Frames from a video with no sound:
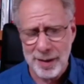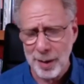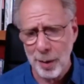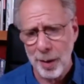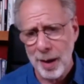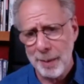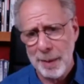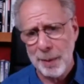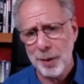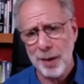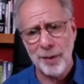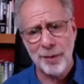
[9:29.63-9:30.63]
so people
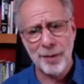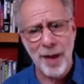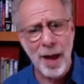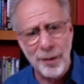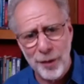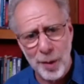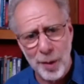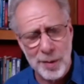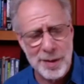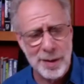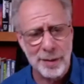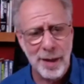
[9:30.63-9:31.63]
who don't have
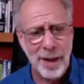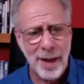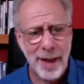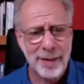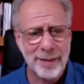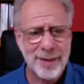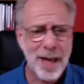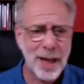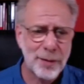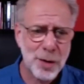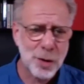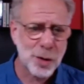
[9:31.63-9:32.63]
iPhones and
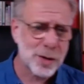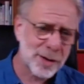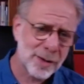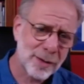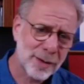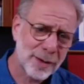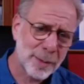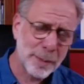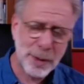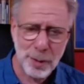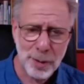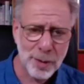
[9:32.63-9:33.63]
televisions and
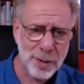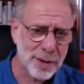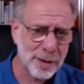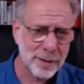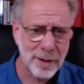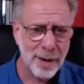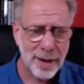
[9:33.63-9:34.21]
computers and